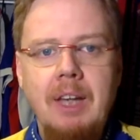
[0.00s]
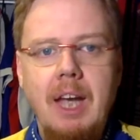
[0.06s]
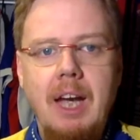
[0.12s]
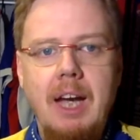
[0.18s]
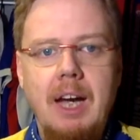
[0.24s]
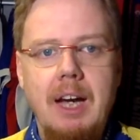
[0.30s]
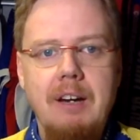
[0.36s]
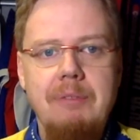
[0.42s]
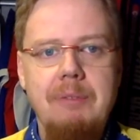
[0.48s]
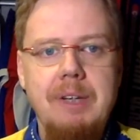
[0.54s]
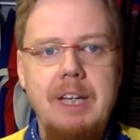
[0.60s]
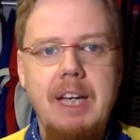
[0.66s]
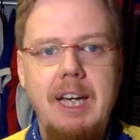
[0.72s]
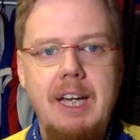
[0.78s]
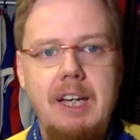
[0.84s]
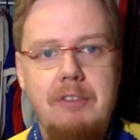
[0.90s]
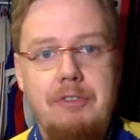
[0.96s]
Uh, we
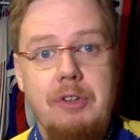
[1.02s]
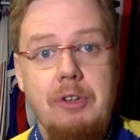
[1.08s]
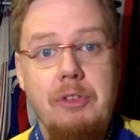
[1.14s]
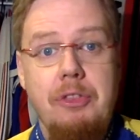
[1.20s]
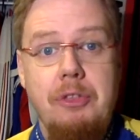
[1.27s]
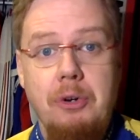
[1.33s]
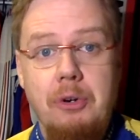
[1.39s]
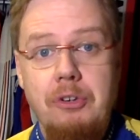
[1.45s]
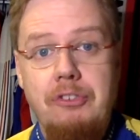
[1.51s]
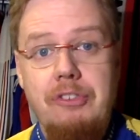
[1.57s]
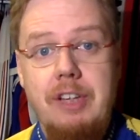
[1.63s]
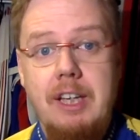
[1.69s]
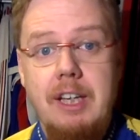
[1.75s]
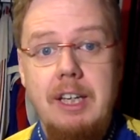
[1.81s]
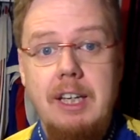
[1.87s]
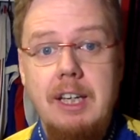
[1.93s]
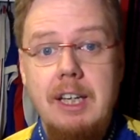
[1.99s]
have on
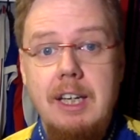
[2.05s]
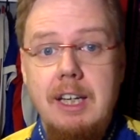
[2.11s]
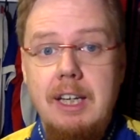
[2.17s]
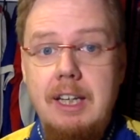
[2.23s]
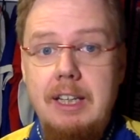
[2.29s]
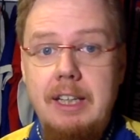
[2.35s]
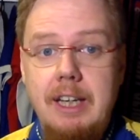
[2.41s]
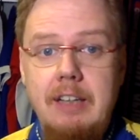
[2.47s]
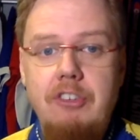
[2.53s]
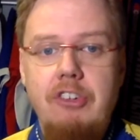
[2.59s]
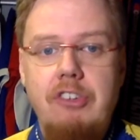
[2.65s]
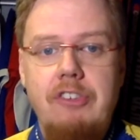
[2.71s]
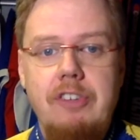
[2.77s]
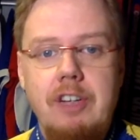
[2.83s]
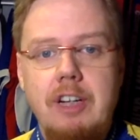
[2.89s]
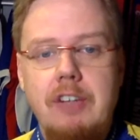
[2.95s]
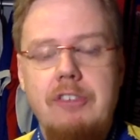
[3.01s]
Thursday, it actually
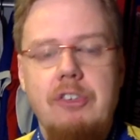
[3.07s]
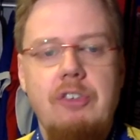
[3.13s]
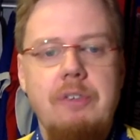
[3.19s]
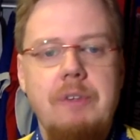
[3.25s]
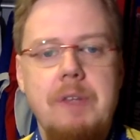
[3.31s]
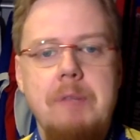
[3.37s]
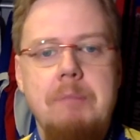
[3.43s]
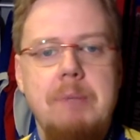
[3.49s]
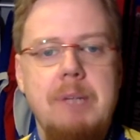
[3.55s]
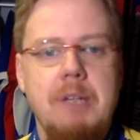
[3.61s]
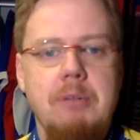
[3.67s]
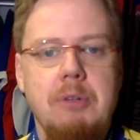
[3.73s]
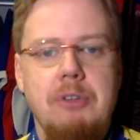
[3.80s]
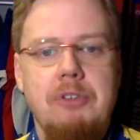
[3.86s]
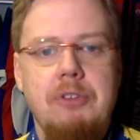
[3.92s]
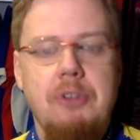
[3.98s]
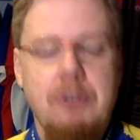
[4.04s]
starts already with a big
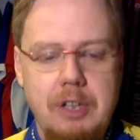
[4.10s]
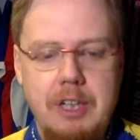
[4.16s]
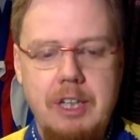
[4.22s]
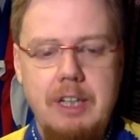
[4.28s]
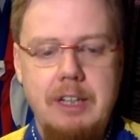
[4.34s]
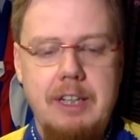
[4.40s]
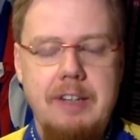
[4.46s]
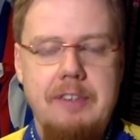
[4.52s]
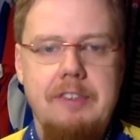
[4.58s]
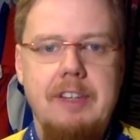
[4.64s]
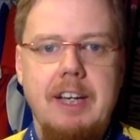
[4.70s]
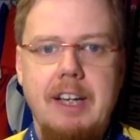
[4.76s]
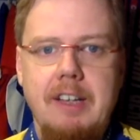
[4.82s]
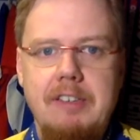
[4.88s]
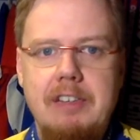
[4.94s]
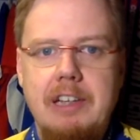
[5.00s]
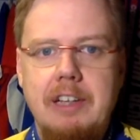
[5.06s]
one Turkey against
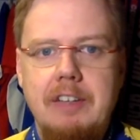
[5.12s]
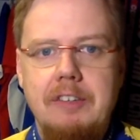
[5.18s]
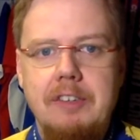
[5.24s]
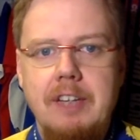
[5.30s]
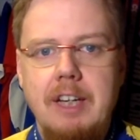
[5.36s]
Iceland.